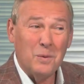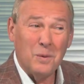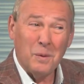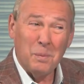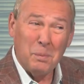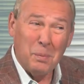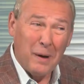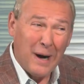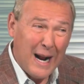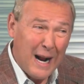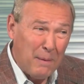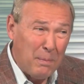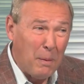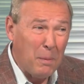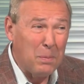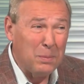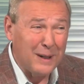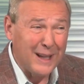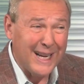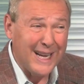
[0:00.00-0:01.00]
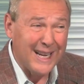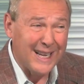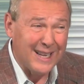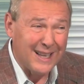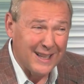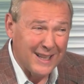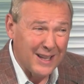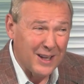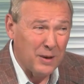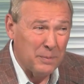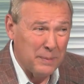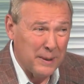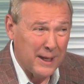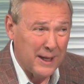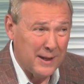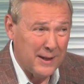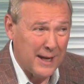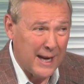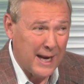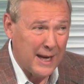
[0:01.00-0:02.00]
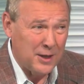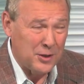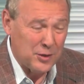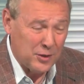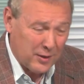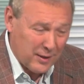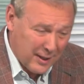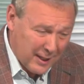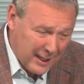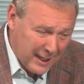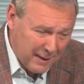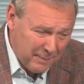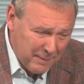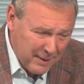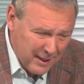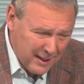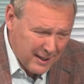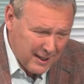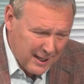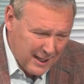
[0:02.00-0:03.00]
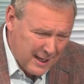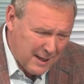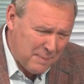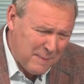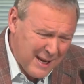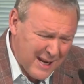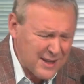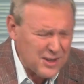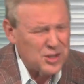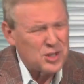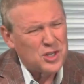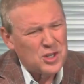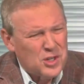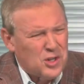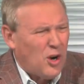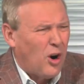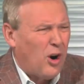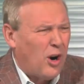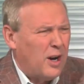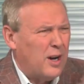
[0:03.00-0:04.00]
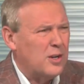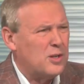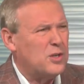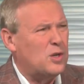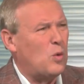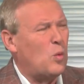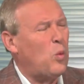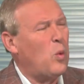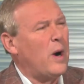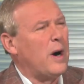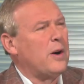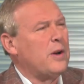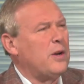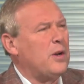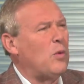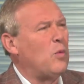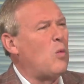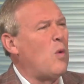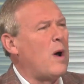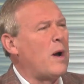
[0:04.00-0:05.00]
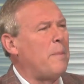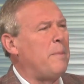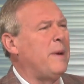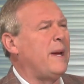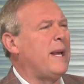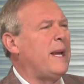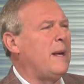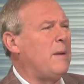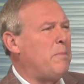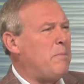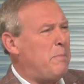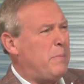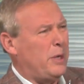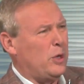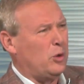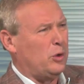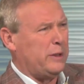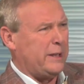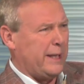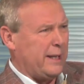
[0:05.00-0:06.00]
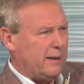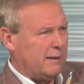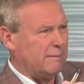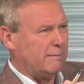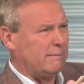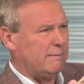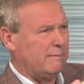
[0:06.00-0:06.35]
we're probably in a little bit of danger. Give me a start as to where you want to begin building.